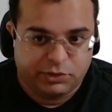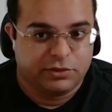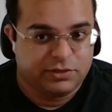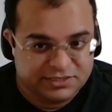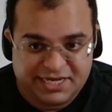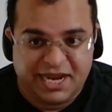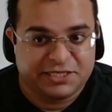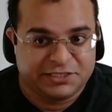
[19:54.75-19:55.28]

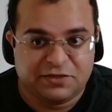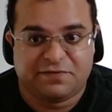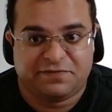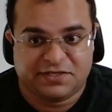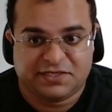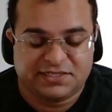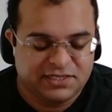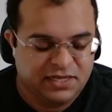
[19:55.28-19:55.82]
attack
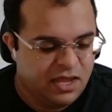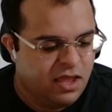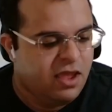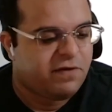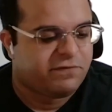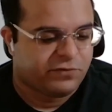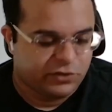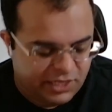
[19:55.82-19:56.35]
surface
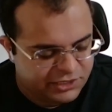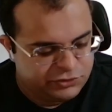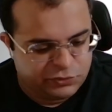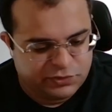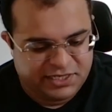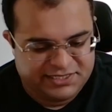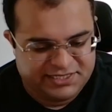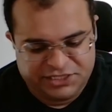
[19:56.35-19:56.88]
for a large
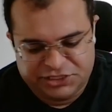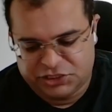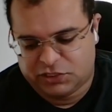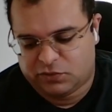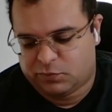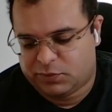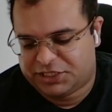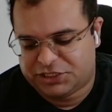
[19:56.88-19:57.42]

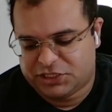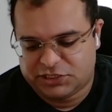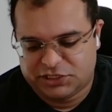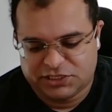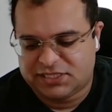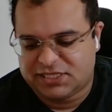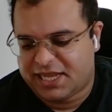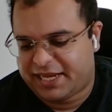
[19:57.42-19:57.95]
organization, which are
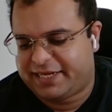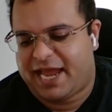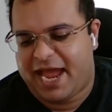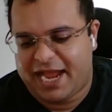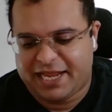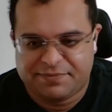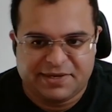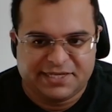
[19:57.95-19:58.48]
just like
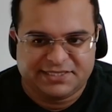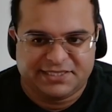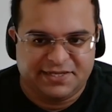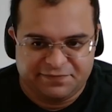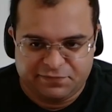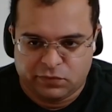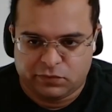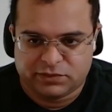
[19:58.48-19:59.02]
Akamai's
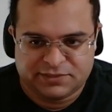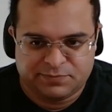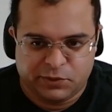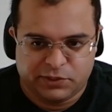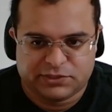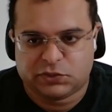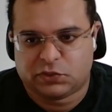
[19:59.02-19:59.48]
default response or